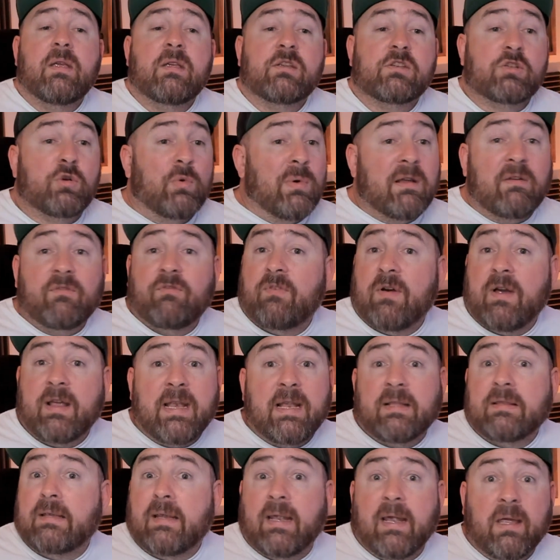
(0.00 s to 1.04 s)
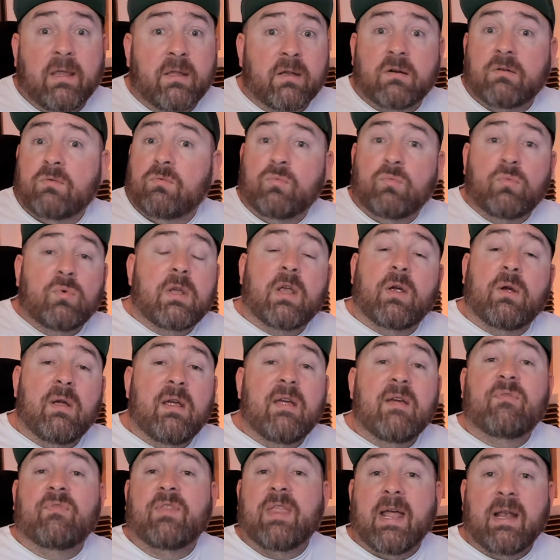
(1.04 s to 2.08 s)
so we can find out together, you know,
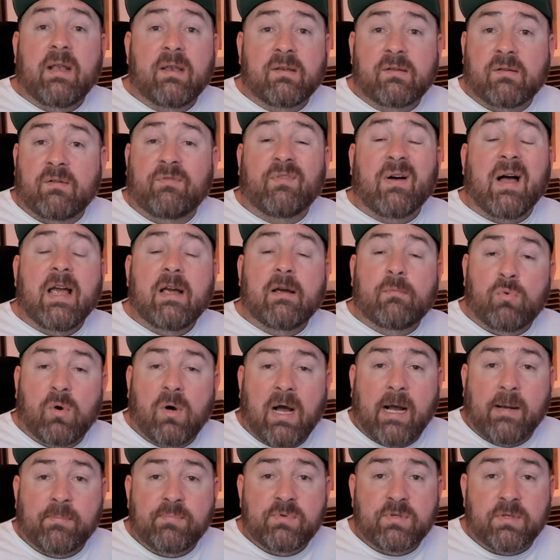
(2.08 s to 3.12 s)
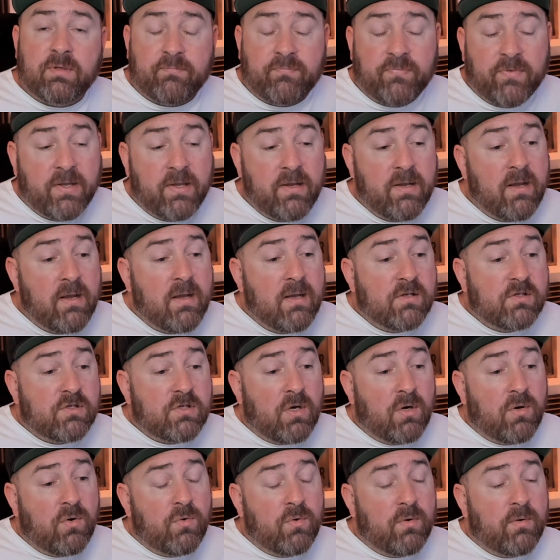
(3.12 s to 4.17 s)
if that is a viable option.
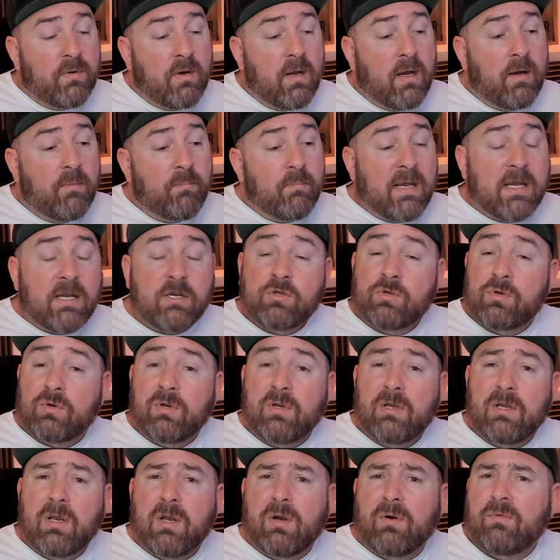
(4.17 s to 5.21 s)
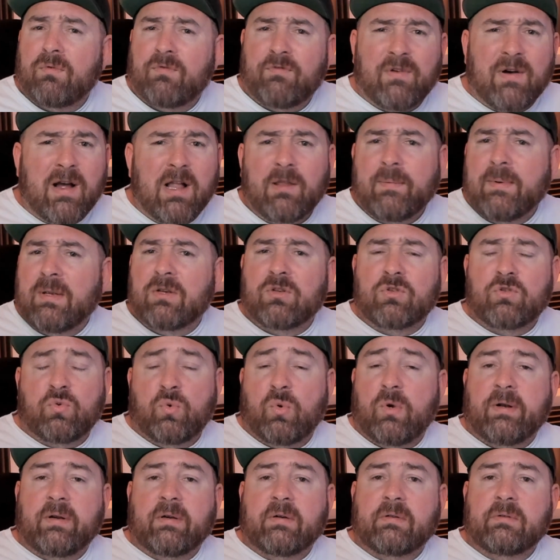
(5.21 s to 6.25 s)
So uh, make sure, you know, follow me on
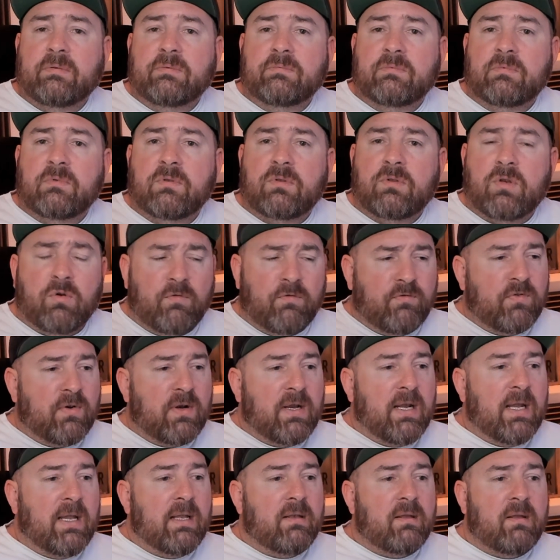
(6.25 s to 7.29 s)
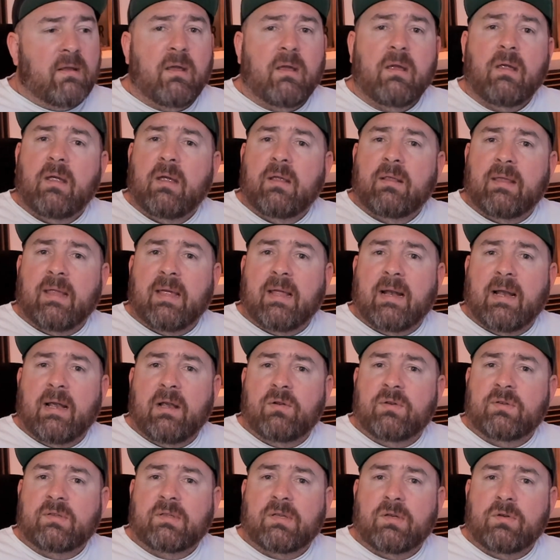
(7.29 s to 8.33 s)
Twitter. Don't forget that I
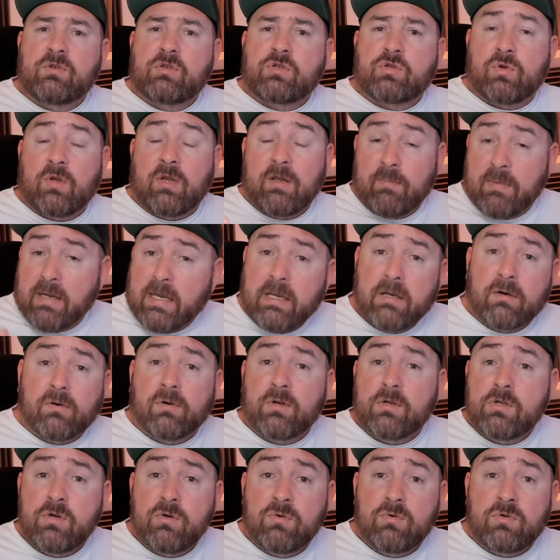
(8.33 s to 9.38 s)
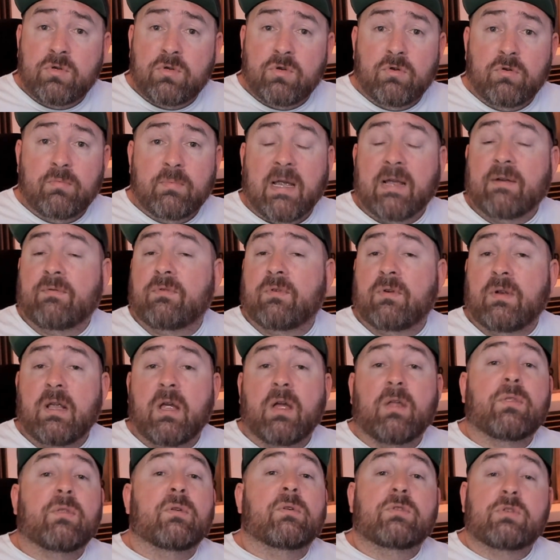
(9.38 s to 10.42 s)
also stream here on YouTube every
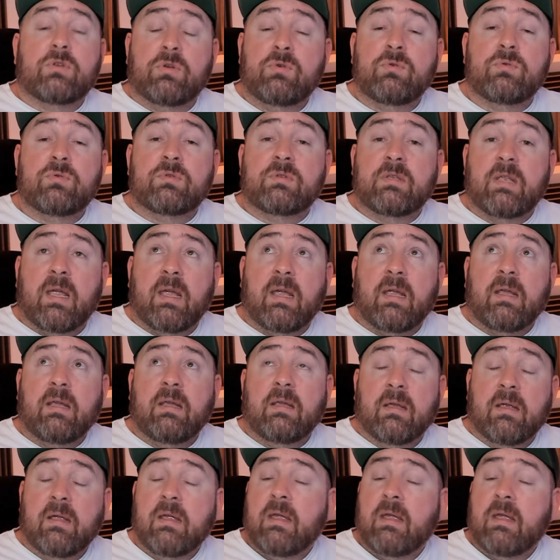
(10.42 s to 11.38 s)
other Tuesday